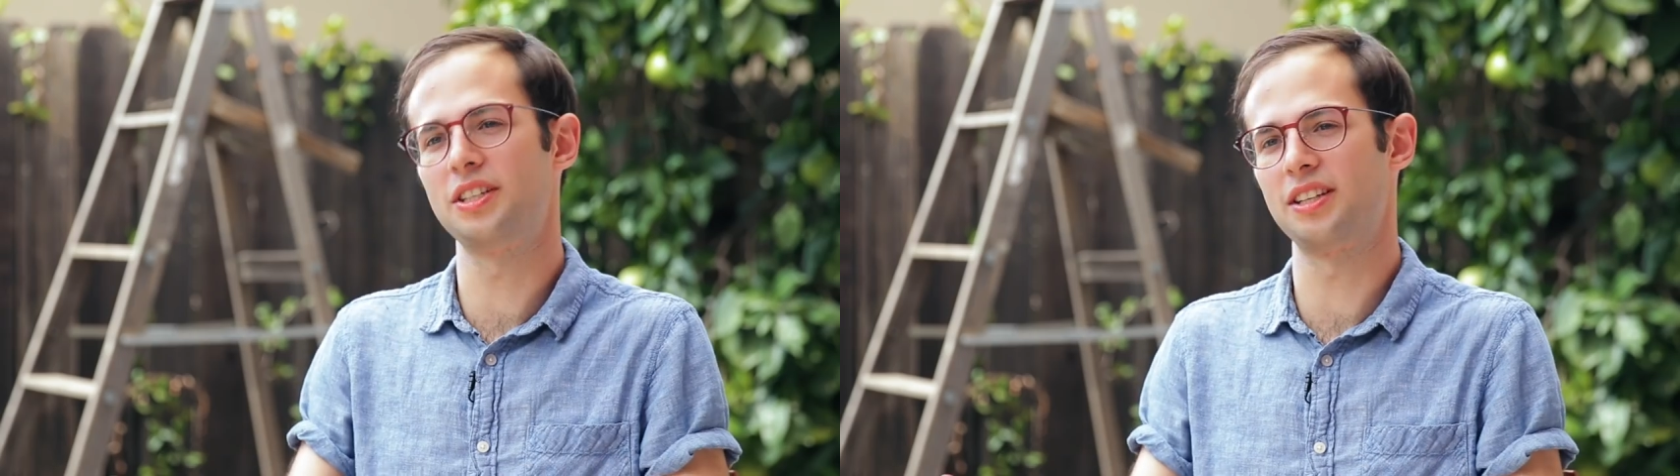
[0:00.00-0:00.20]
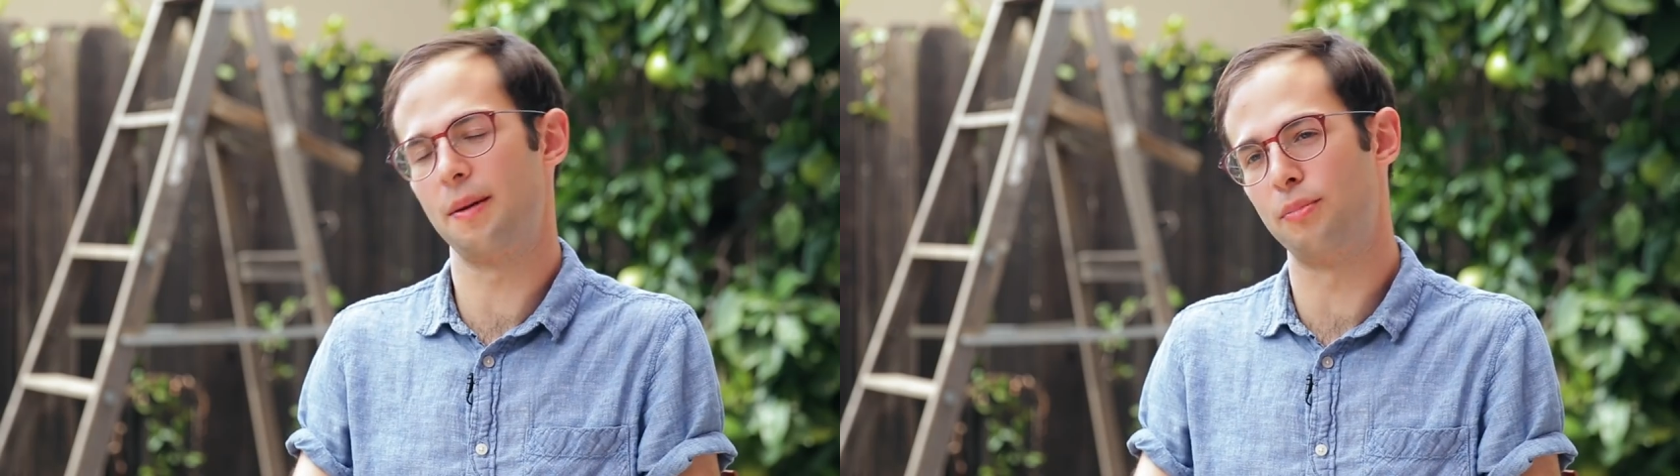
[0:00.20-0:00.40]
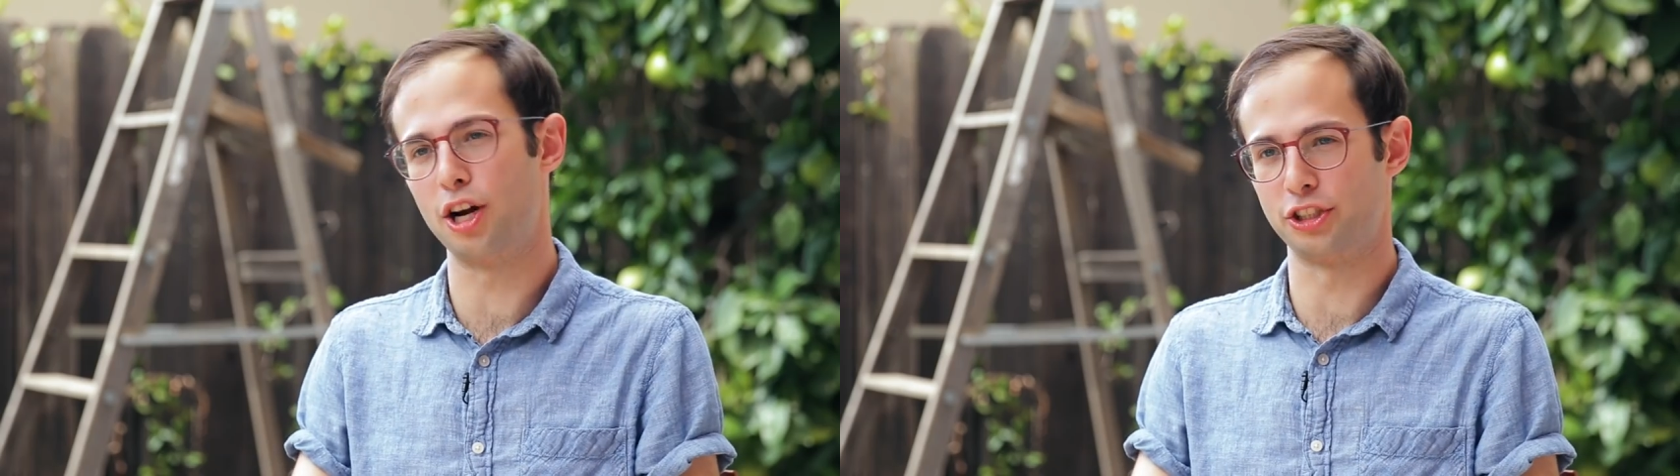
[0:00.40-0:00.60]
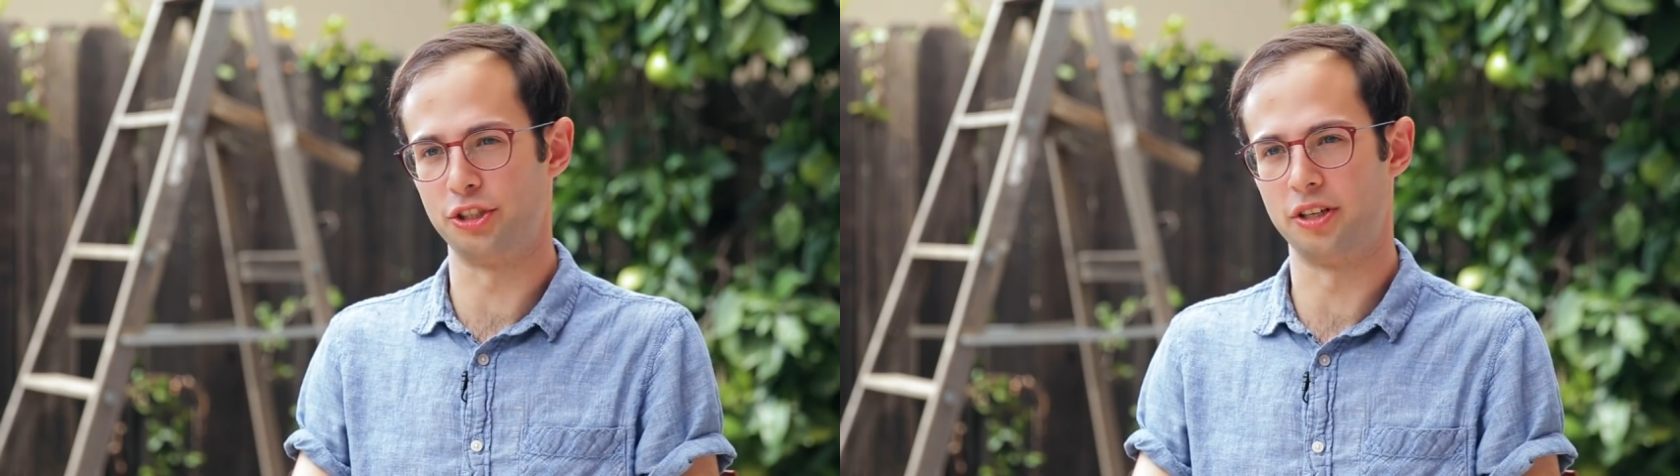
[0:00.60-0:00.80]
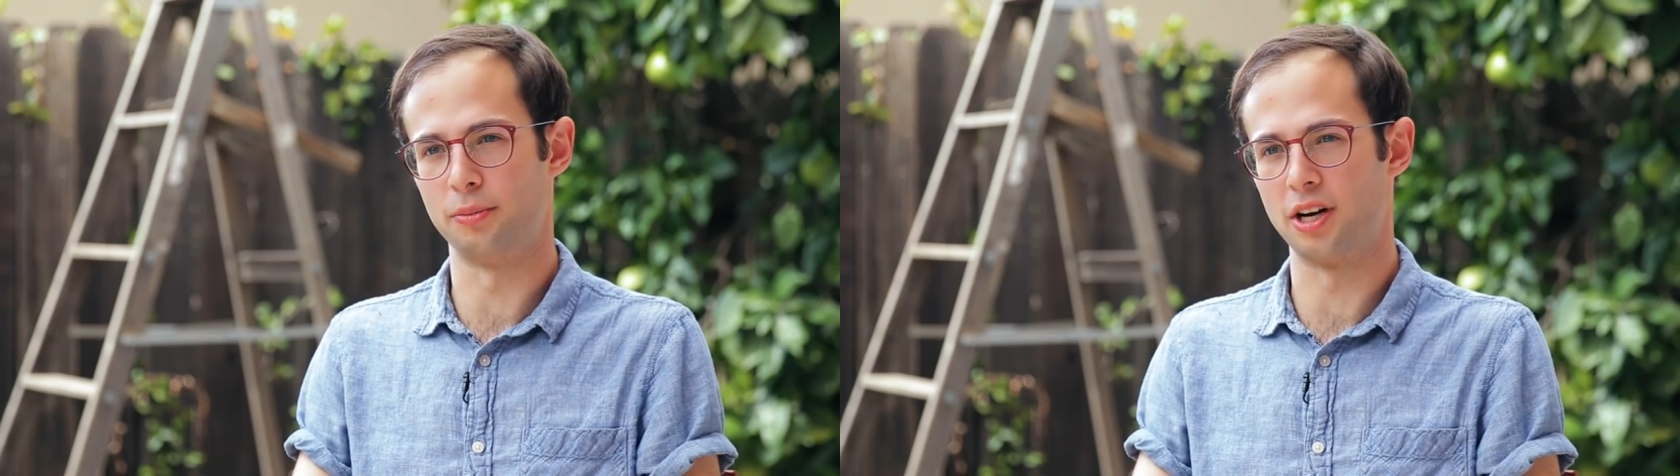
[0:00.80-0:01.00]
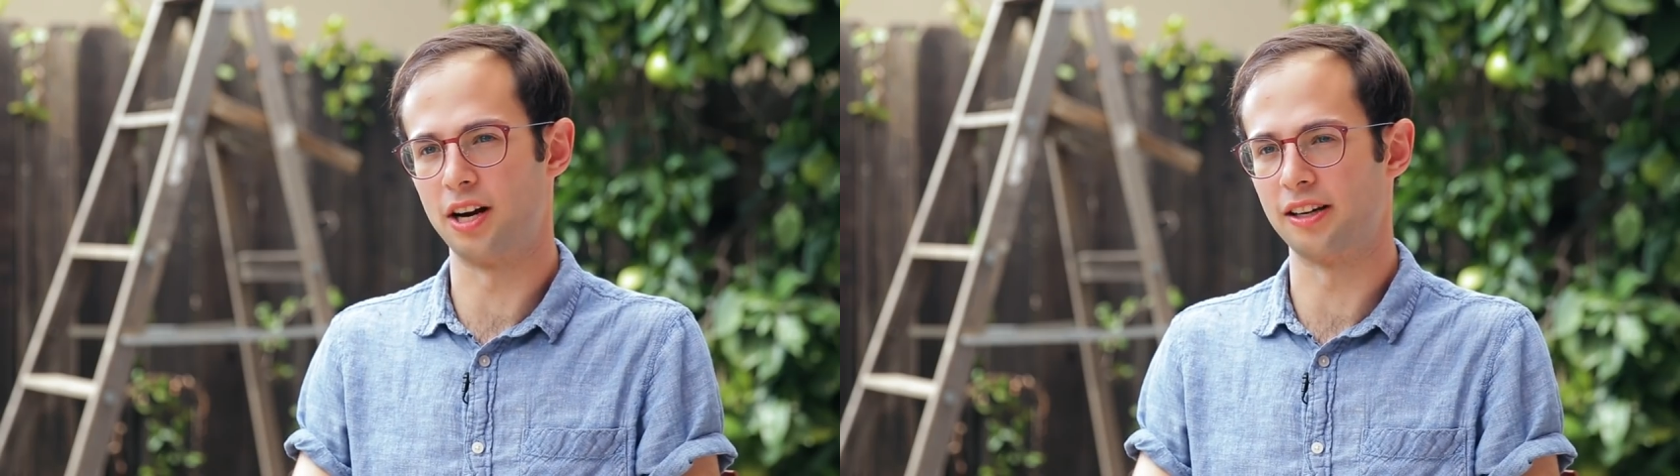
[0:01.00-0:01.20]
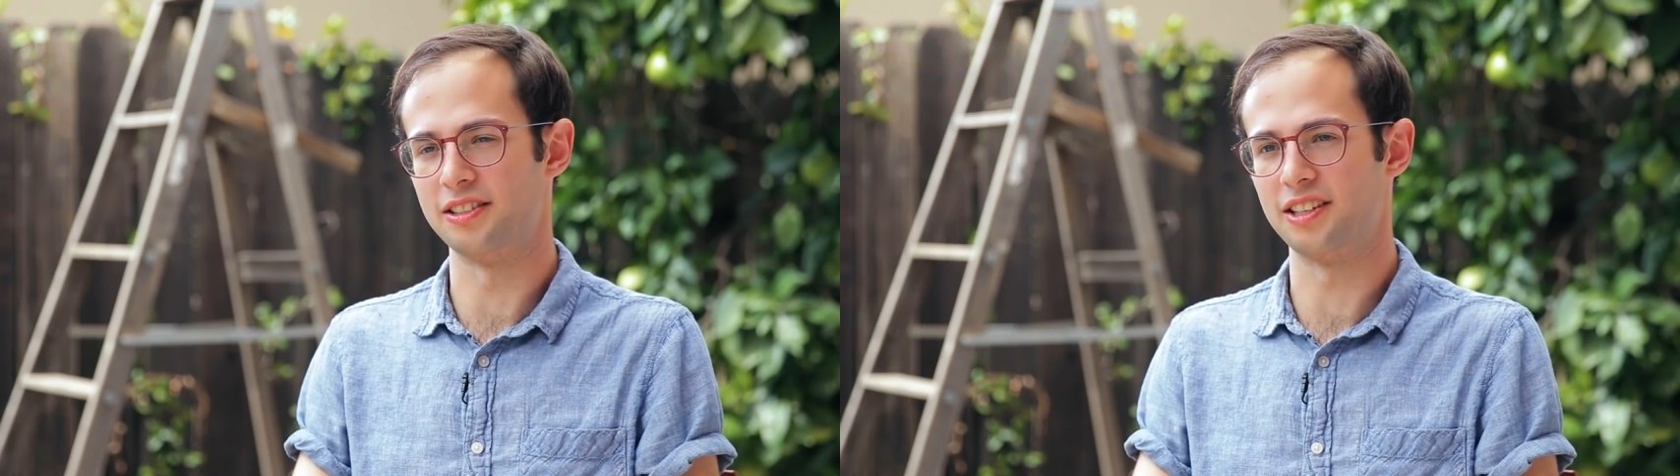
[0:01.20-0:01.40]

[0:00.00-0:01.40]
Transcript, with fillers: reason I brought you here, Brock,